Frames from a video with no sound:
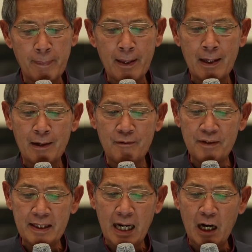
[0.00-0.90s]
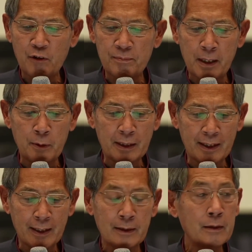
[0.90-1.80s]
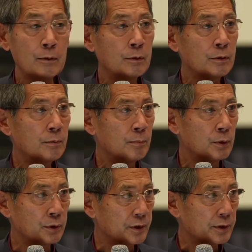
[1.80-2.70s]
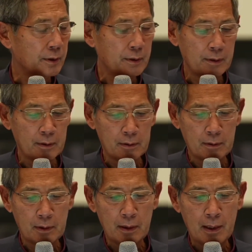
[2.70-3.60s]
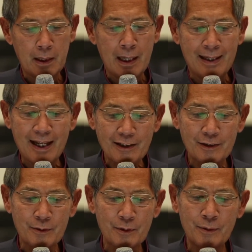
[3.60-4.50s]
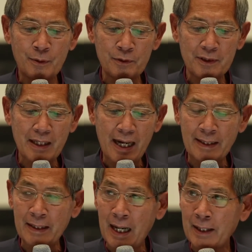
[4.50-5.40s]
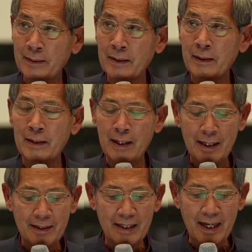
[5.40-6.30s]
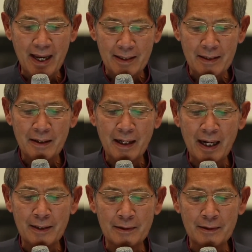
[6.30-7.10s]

Let us shake hands with each other and stand together in unity for creating a better future.